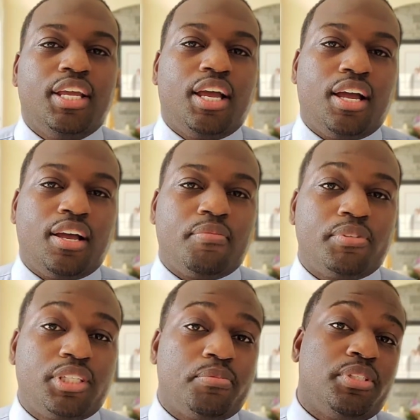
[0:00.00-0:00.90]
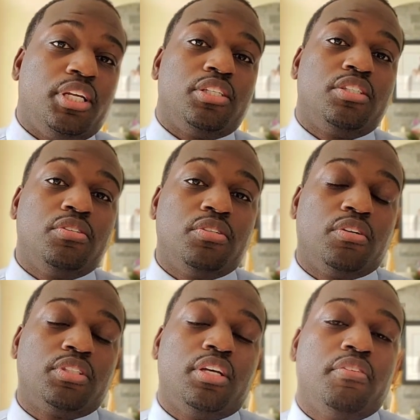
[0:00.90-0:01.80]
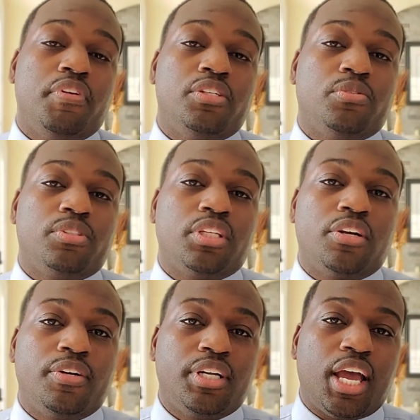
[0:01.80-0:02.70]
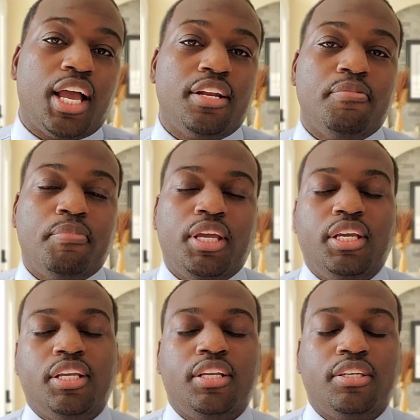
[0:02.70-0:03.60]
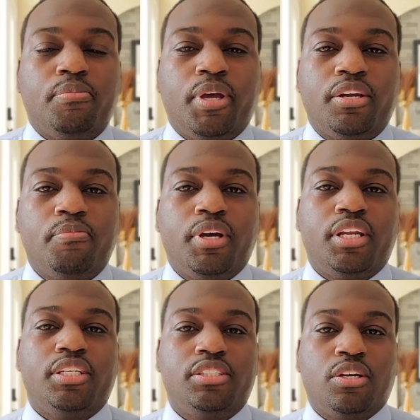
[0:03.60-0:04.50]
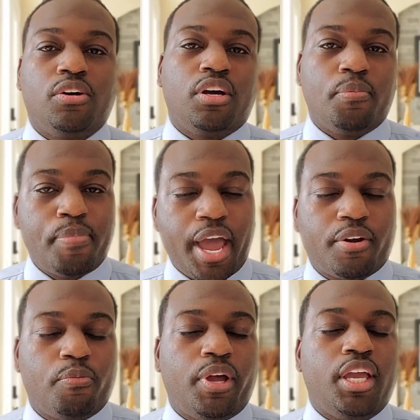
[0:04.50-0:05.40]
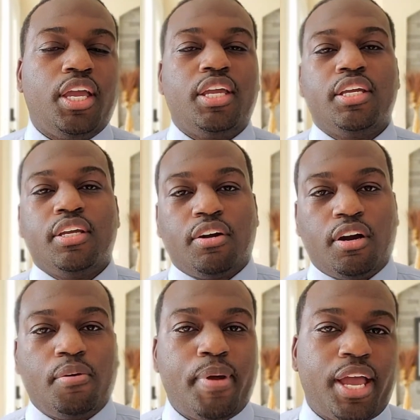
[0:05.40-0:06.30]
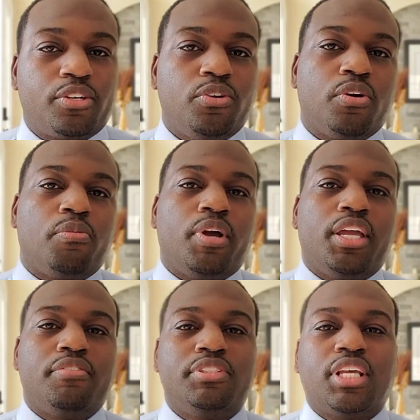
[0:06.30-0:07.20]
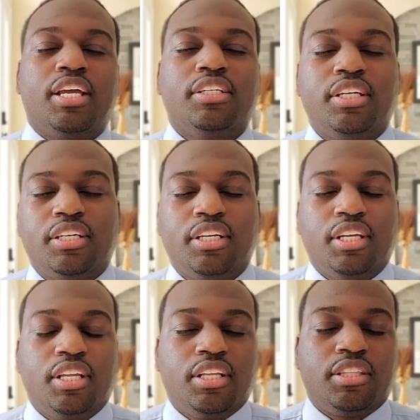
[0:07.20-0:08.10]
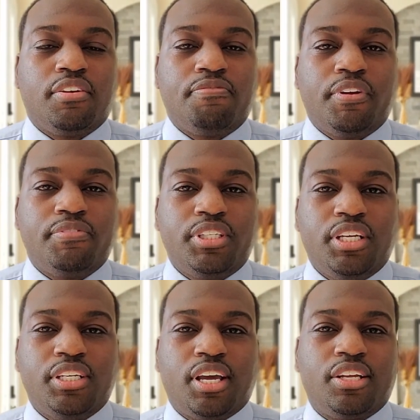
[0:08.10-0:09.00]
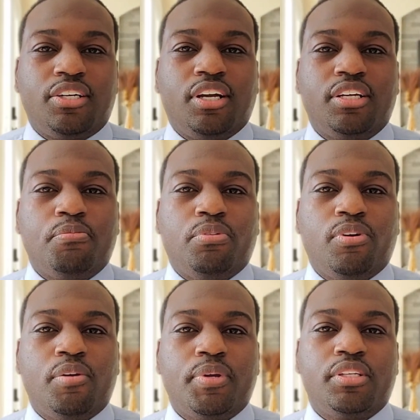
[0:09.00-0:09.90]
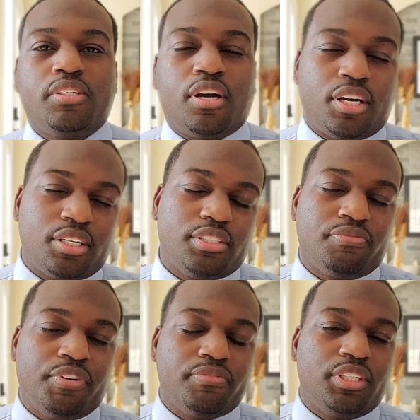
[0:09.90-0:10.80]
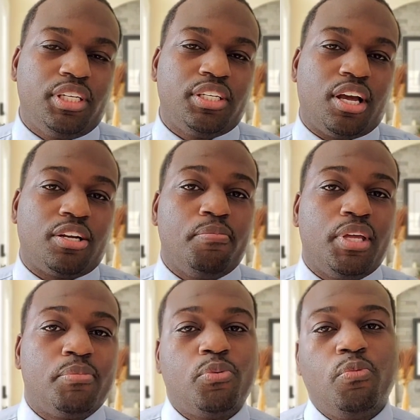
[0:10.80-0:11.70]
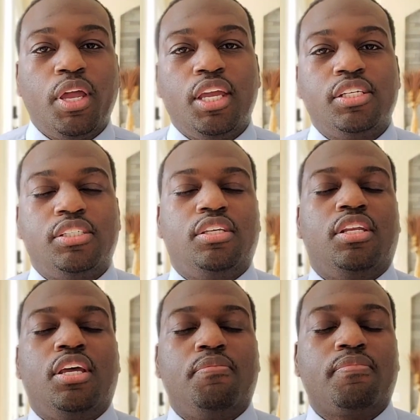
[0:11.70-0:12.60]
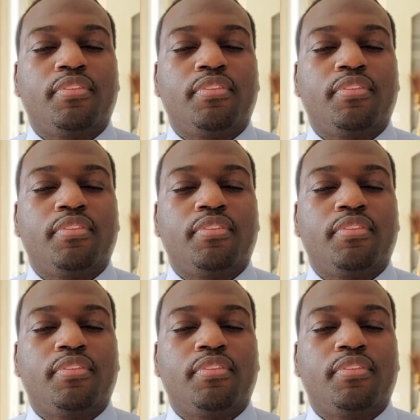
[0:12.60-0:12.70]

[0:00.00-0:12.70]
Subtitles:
a subsidy to those individuals that are not making the amount of money. So a back way or a backdoor way of cycling the $15 unemployment or $15 minimum wage to them